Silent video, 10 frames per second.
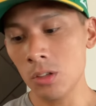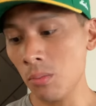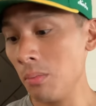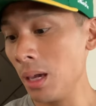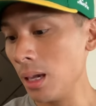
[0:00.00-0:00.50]

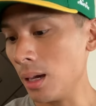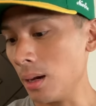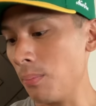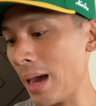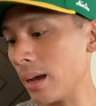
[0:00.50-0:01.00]
to me,
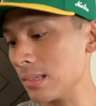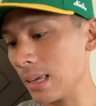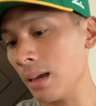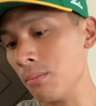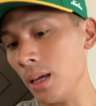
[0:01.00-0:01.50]
a
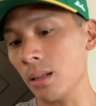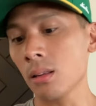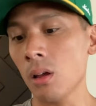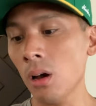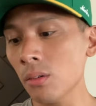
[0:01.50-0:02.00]
Pakistan made
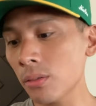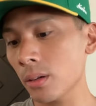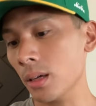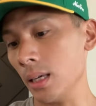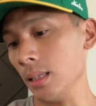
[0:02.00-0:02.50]

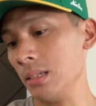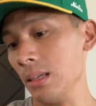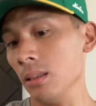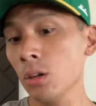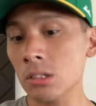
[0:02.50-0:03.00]
glove. At least
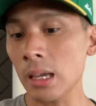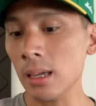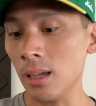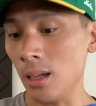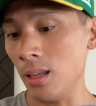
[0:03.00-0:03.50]
it looks
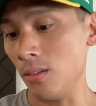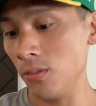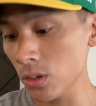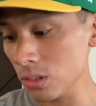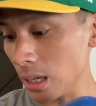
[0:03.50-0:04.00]
like it, and it
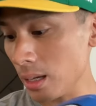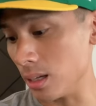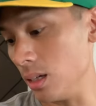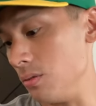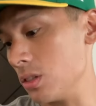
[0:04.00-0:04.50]
feels like
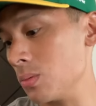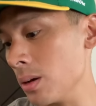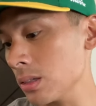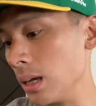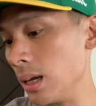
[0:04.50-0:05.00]
it, even
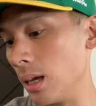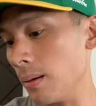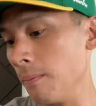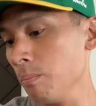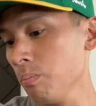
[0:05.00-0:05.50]
smells like
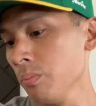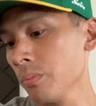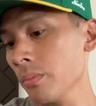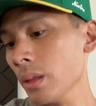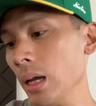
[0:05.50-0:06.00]
it.
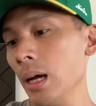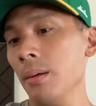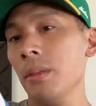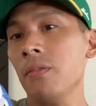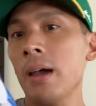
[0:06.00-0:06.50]

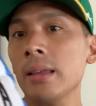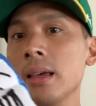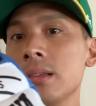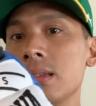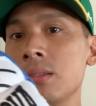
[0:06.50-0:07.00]
The fact
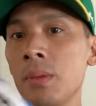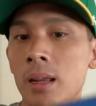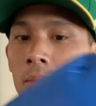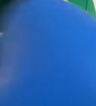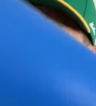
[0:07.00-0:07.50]
that it says
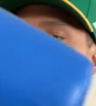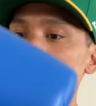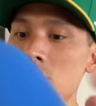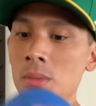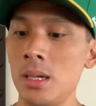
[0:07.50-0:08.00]
made in
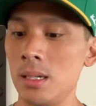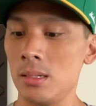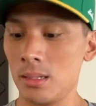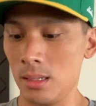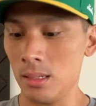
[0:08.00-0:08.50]
Mexico to me
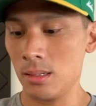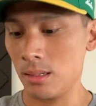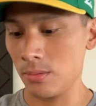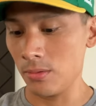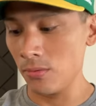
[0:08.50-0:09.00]

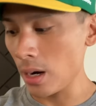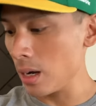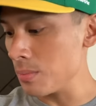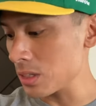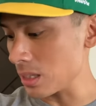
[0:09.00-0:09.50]
is
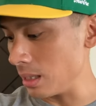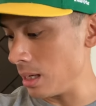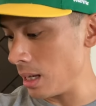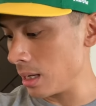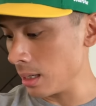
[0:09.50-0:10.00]
very
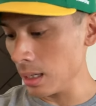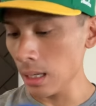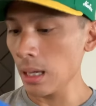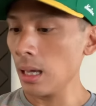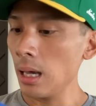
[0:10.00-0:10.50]
misleading.
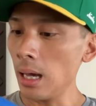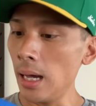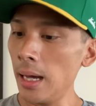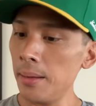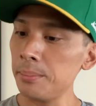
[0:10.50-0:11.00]

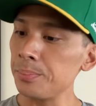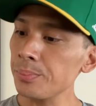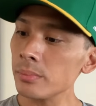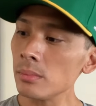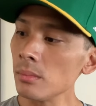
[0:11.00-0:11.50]

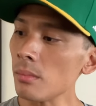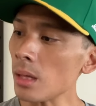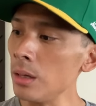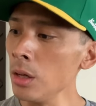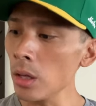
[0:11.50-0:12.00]

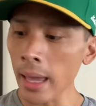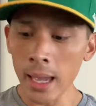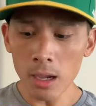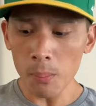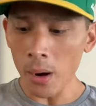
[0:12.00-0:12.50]
You know, the
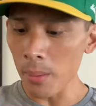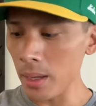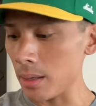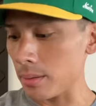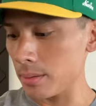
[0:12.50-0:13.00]
hand
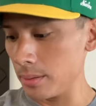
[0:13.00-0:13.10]
compartment,